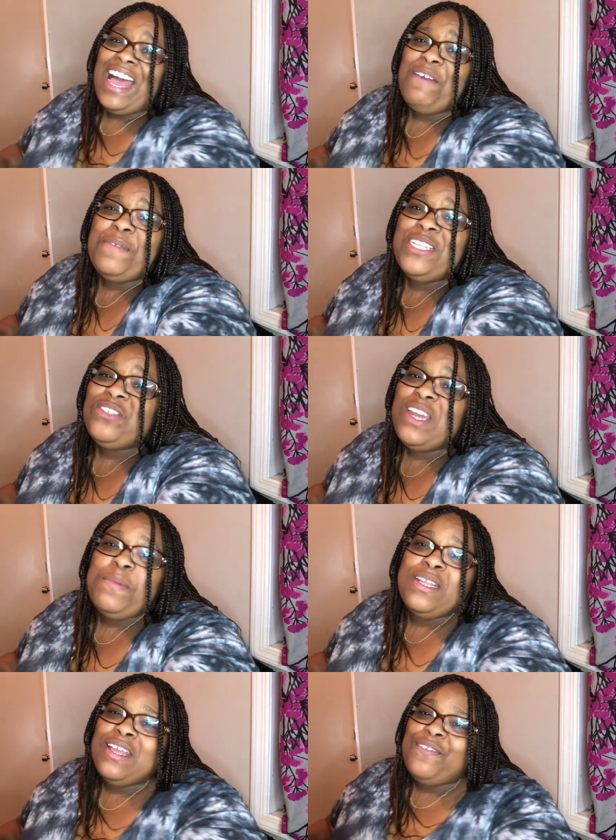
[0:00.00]
I've been
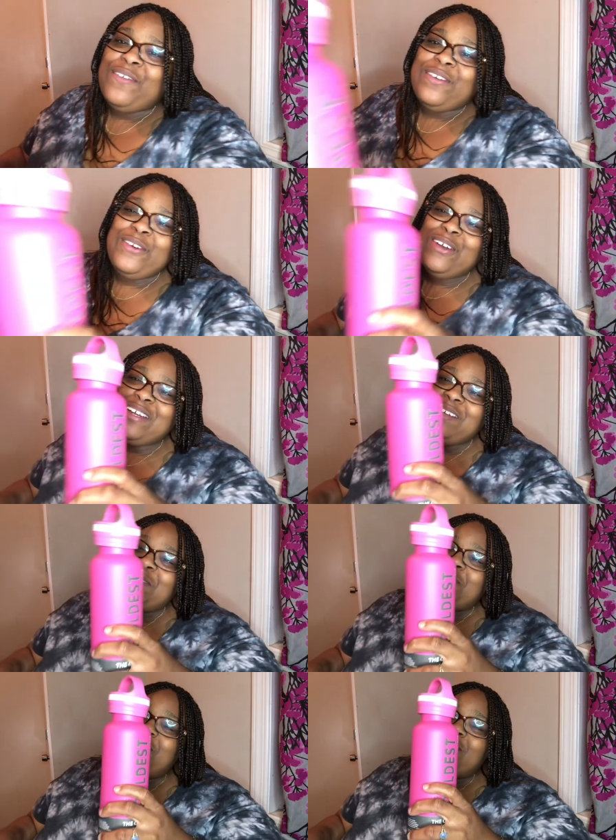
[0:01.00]
dreaming
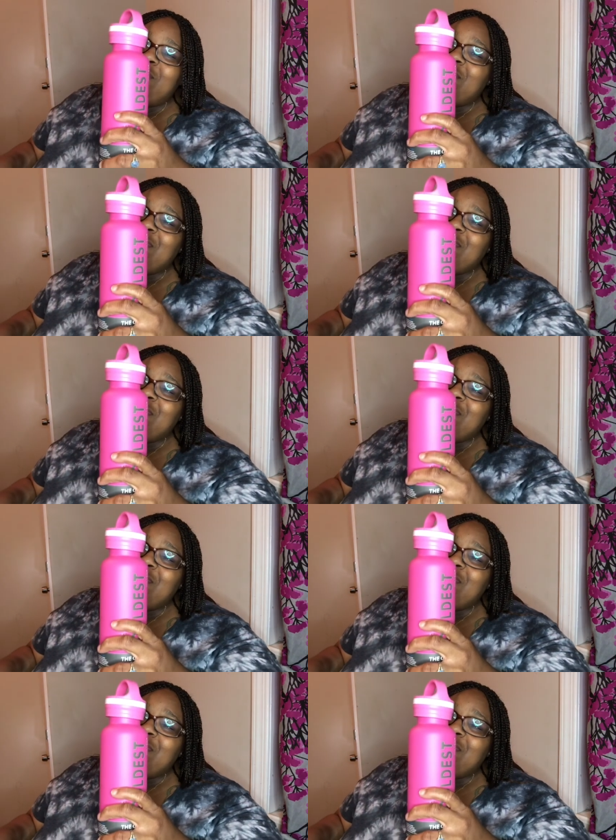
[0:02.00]
of